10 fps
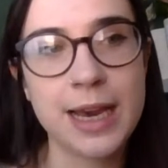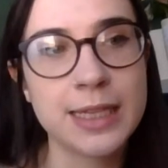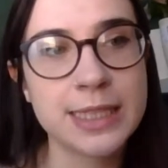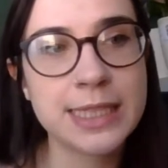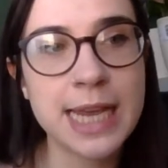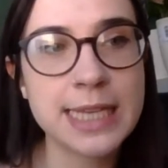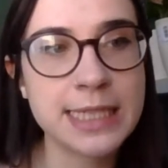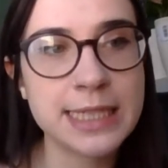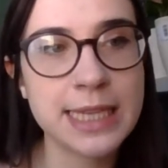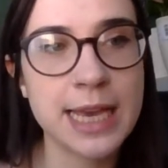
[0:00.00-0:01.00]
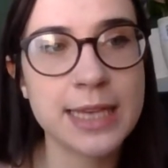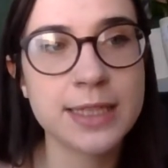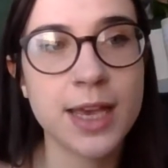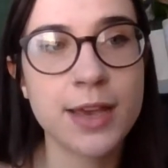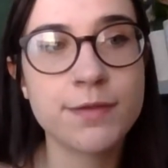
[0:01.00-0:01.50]
Stacey says,
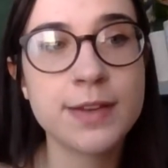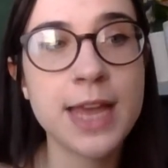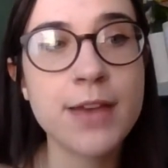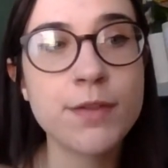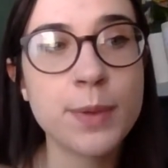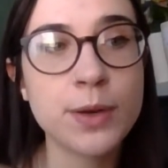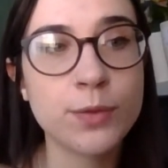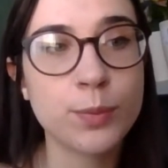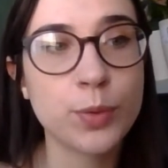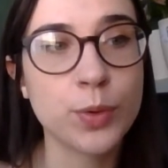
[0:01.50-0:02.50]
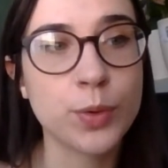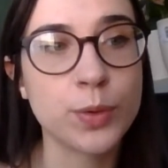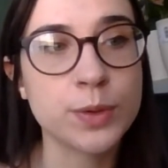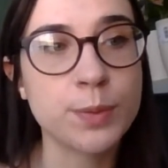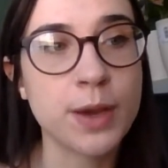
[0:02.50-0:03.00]
I have never been
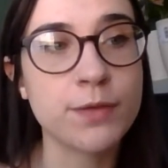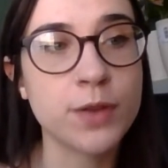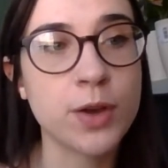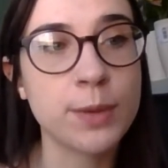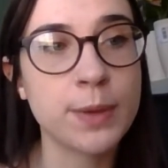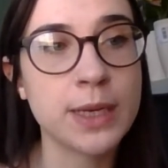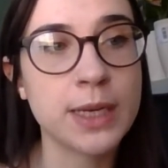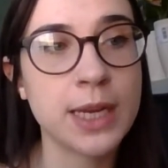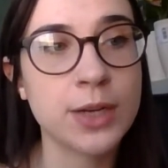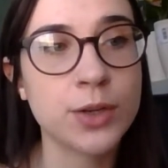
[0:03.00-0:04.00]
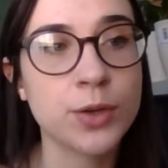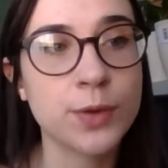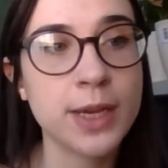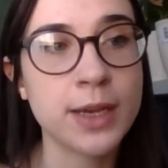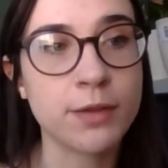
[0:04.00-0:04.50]
abroad, but I've only been in
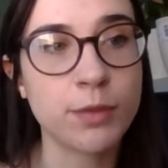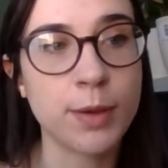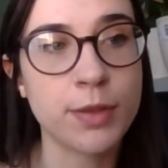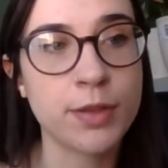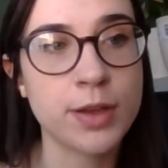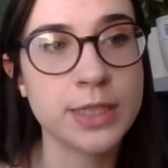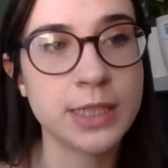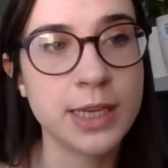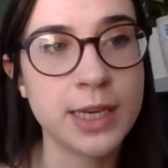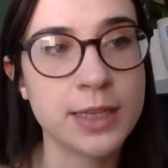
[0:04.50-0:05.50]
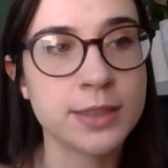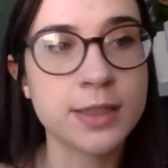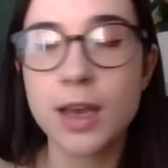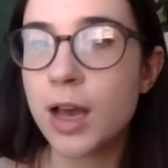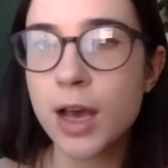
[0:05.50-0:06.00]
Korea for about 30 years.
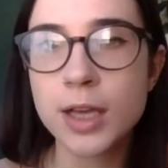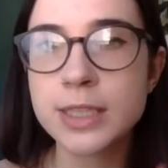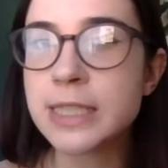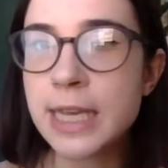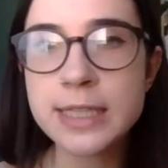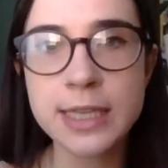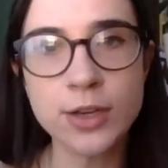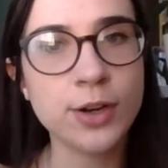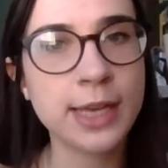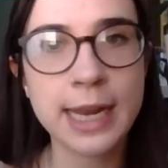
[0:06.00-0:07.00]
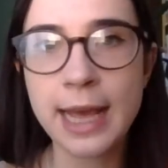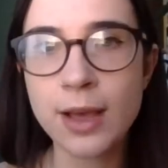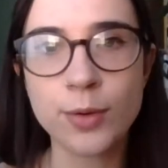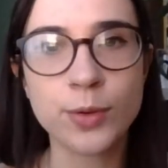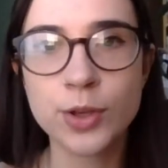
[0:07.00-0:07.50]
Stacey, you got to get
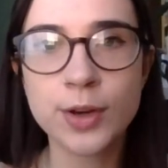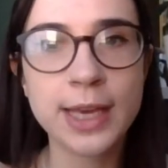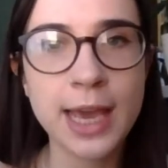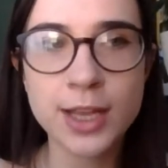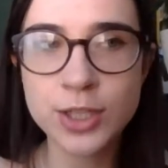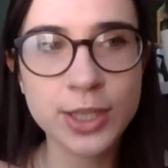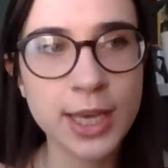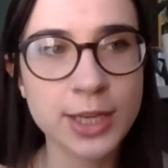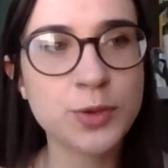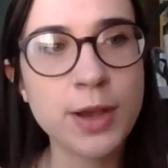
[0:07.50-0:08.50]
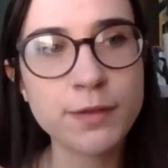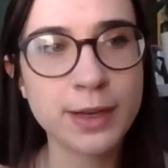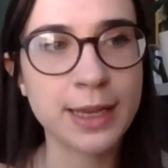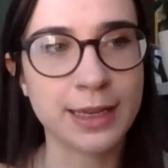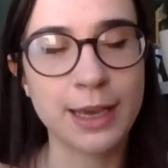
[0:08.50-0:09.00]
out. You got to get
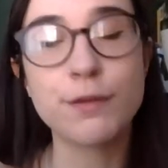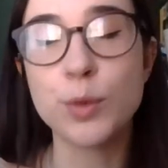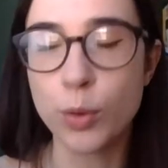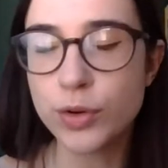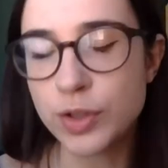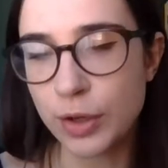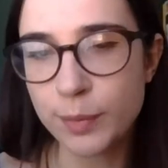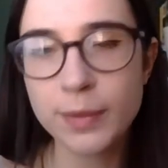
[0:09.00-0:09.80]
traveling if you want to.